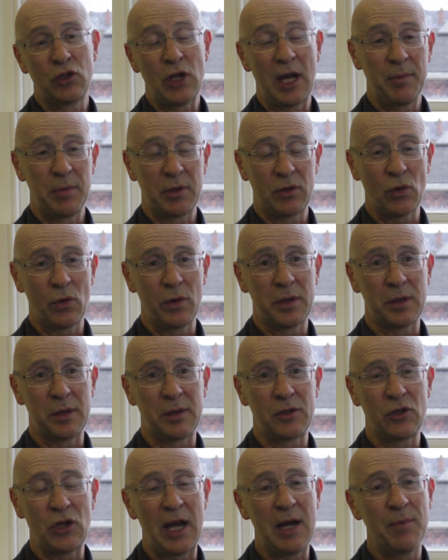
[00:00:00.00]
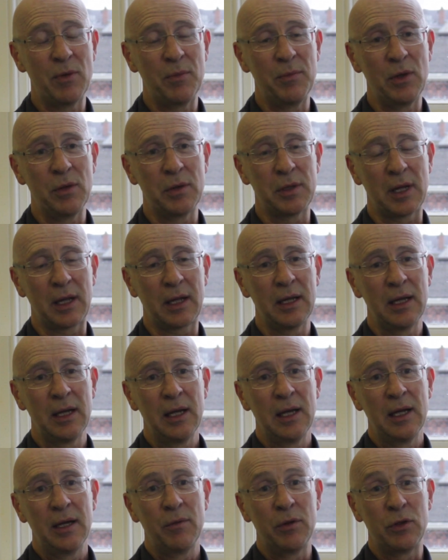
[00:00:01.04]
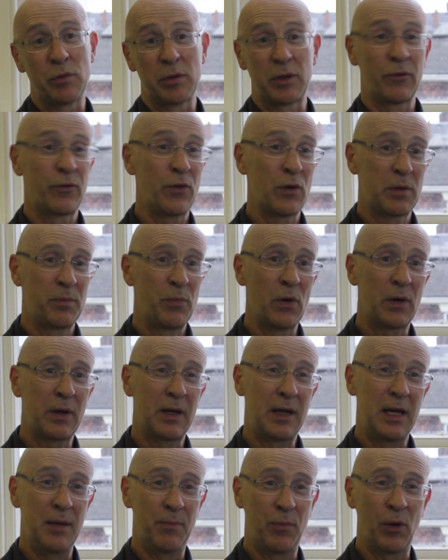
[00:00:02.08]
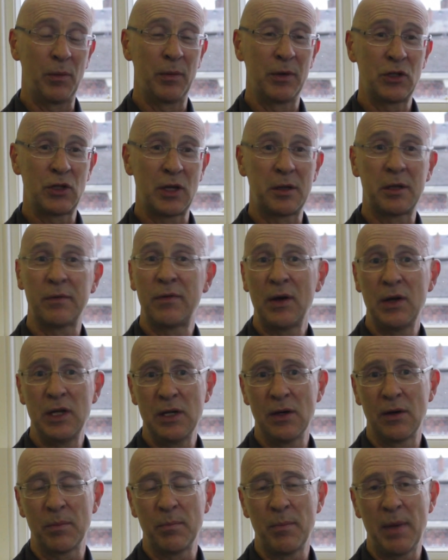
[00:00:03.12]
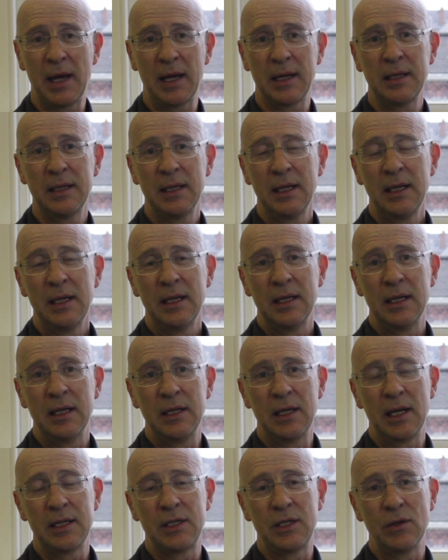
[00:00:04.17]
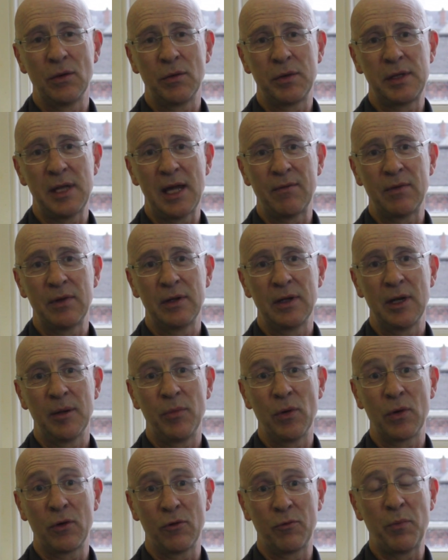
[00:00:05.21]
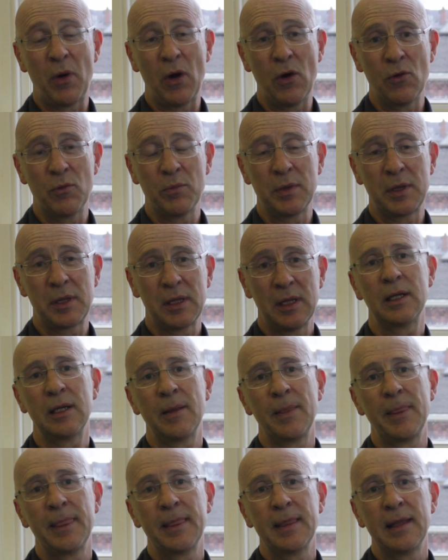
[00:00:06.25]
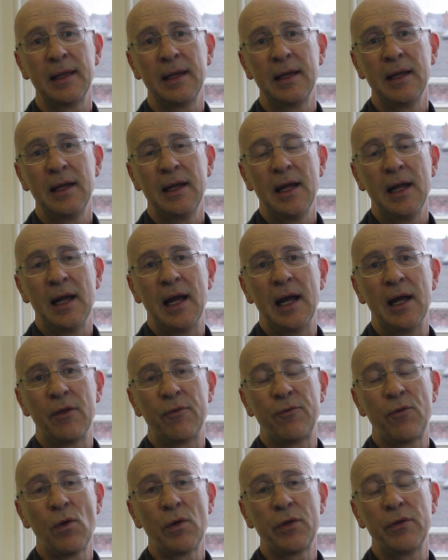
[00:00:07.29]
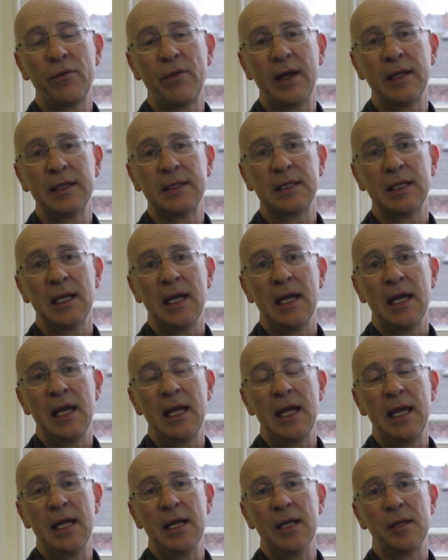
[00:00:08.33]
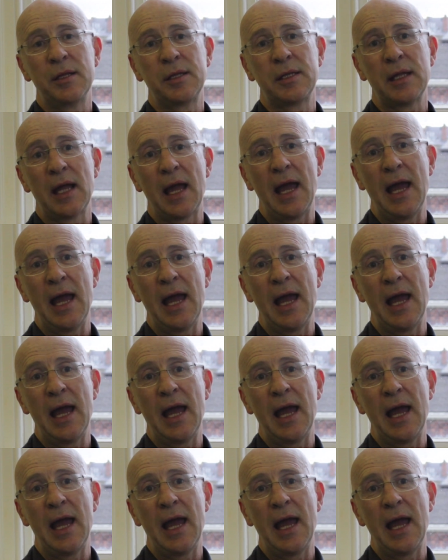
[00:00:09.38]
James Joyce's chamber music, which was the first book he published as a very young man in 1907, a book of poems. The fourth event is